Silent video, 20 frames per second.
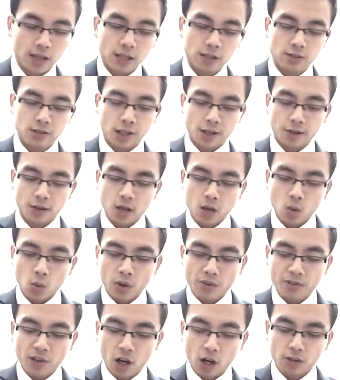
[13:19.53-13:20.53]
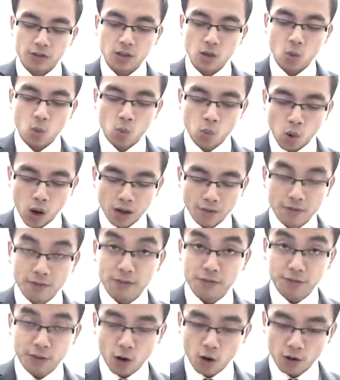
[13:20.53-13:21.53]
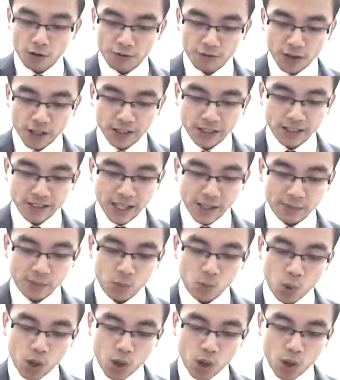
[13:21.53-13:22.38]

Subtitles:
So we've got 1,437